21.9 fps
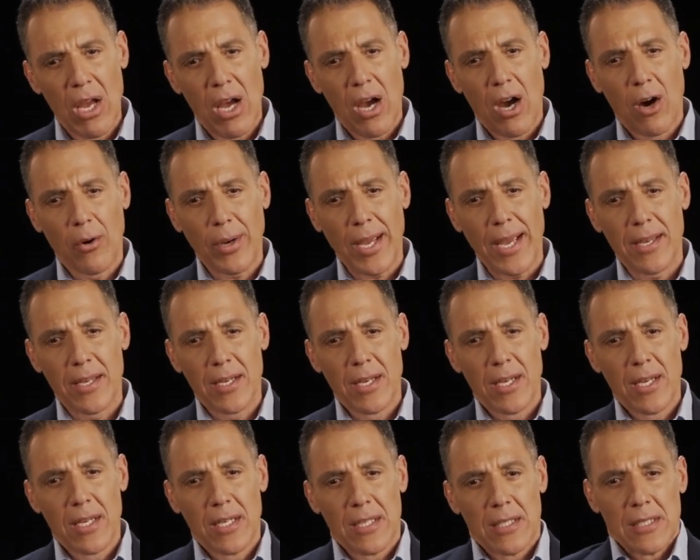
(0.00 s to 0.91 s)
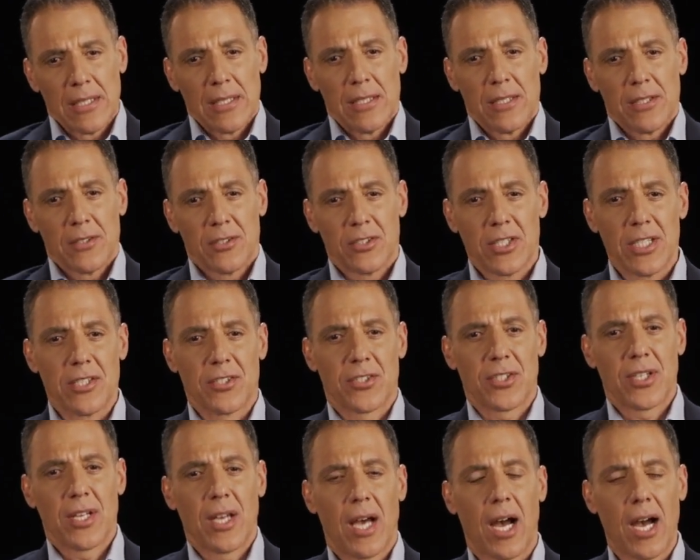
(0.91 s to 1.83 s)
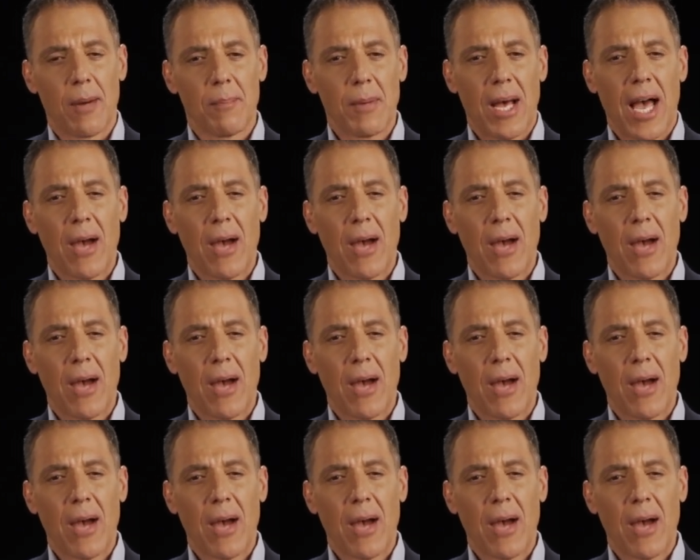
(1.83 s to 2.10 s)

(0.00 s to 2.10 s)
Okay, geez, um,